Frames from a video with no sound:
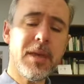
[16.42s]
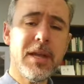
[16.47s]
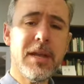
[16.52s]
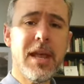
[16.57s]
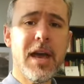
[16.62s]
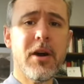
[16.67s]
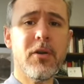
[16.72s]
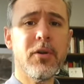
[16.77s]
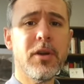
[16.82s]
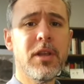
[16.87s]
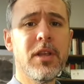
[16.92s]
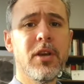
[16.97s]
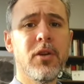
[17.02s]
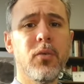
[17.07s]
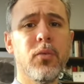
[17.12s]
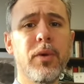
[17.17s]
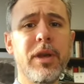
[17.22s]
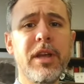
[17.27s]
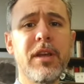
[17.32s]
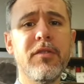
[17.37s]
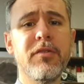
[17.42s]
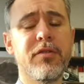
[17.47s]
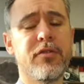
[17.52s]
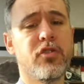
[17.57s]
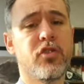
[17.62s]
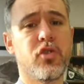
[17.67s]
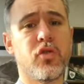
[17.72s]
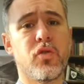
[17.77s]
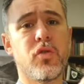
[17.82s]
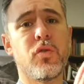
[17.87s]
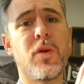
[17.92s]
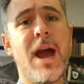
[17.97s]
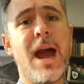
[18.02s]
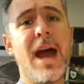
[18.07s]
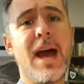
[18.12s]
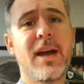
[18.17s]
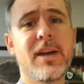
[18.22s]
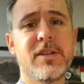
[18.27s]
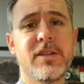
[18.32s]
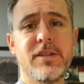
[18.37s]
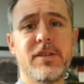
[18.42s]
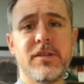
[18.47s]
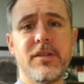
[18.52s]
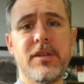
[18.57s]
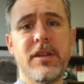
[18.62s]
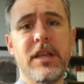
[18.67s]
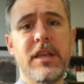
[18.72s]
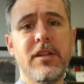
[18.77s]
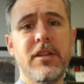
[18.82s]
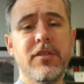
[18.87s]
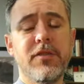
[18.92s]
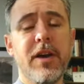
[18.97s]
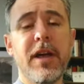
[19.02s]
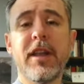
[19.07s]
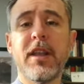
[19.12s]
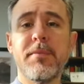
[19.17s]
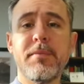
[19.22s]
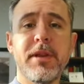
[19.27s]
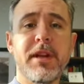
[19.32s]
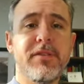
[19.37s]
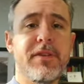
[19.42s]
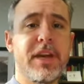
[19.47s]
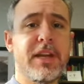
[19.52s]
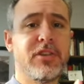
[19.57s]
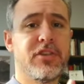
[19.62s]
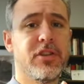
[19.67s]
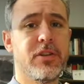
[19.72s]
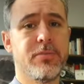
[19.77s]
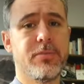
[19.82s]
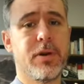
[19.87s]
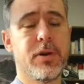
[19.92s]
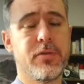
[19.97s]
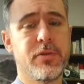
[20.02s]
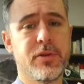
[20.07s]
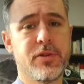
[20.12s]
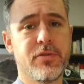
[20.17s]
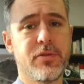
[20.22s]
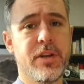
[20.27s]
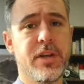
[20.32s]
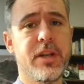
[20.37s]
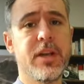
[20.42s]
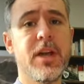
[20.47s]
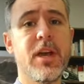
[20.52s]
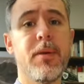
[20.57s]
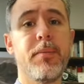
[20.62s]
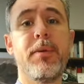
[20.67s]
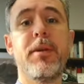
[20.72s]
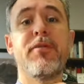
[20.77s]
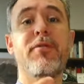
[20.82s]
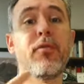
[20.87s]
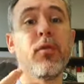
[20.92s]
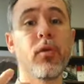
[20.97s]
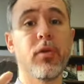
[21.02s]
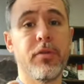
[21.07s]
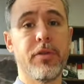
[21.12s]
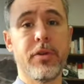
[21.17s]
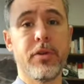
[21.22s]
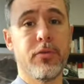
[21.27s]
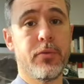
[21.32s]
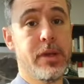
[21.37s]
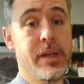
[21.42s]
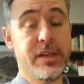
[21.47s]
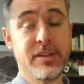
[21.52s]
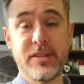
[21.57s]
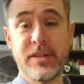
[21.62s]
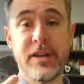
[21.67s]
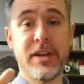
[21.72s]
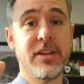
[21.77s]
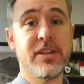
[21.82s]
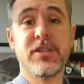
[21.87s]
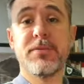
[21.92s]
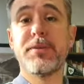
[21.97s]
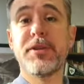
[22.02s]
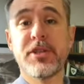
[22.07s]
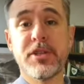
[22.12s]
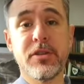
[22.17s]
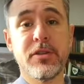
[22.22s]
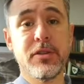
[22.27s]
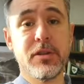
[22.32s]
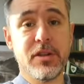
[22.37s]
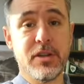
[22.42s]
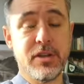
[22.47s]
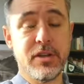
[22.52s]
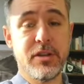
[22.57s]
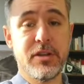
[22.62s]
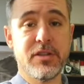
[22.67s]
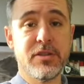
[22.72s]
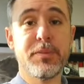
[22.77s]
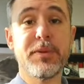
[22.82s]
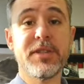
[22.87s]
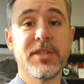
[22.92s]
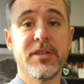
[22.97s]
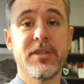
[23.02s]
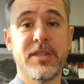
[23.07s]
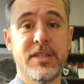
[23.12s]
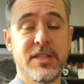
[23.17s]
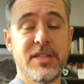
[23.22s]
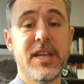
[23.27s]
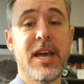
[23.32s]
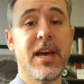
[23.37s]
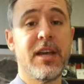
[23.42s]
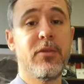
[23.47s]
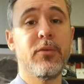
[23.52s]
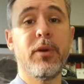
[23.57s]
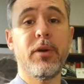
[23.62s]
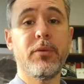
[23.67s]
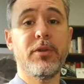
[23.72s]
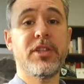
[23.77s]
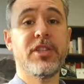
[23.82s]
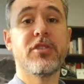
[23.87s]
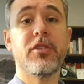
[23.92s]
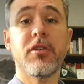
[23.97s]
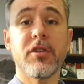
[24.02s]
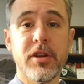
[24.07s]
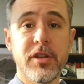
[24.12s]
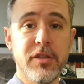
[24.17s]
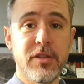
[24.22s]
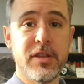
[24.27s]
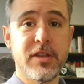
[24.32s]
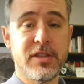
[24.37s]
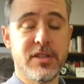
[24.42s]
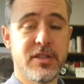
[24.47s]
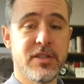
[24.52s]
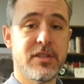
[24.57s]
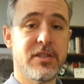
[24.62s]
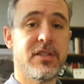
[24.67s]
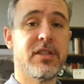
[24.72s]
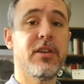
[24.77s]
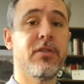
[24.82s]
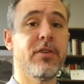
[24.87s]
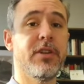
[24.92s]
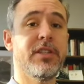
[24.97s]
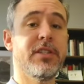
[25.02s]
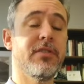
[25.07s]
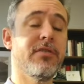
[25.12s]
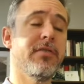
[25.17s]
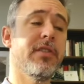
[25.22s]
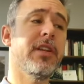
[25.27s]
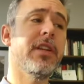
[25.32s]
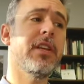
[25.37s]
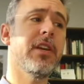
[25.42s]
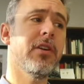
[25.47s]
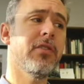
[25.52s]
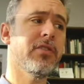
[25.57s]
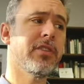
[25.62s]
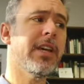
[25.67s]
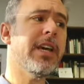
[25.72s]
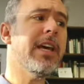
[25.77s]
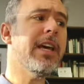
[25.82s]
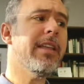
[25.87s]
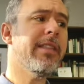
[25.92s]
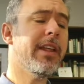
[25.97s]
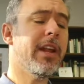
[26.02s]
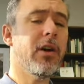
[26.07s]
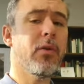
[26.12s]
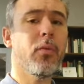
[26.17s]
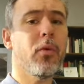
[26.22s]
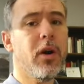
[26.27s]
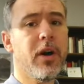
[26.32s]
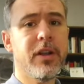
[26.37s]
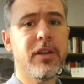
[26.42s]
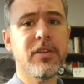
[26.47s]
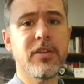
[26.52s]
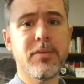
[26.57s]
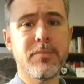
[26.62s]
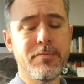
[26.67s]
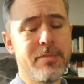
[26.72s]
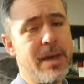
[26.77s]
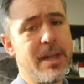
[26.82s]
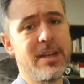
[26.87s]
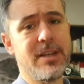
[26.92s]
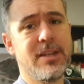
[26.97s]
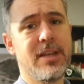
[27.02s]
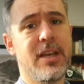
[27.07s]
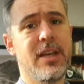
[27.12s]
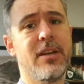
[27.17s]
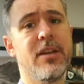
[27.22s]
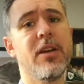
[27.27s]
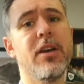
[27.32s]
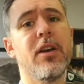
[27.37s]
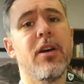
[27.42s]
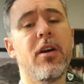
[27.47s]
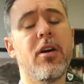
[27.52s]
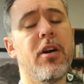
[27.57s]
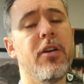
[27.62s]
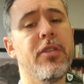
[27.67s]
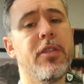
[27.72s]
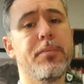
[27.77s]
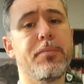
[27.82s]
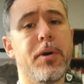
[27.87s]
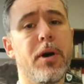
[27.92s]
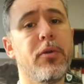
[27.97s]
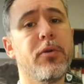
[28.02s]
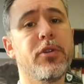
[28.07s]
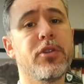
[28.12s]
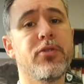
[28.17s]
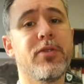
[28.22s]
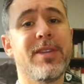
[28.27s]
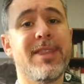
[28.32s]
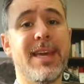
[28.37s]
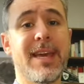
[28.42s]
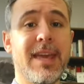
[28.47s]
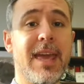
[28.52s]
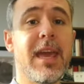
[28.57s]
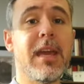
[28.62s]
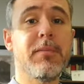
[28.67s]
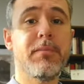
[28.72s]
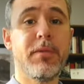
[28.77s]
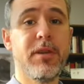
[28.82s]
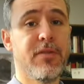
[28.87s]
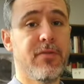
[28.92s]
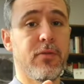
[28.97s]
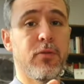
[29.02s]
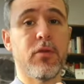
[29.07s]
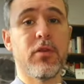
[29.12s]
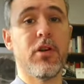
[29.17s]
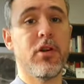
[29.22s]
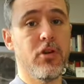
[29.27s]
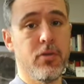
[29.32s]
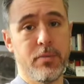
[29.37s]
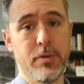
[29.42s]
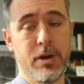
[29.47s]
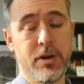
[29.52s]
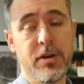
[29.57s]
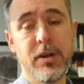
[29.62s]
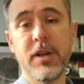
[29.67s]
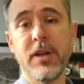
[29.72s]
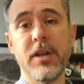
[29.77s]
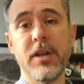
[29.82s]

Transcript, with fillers: Now, we've tracked the development of ancient poetry before the Greeks, and I, I, explicitly said when we started this series of videos that I wanted to meditate on the poetry that came before Homer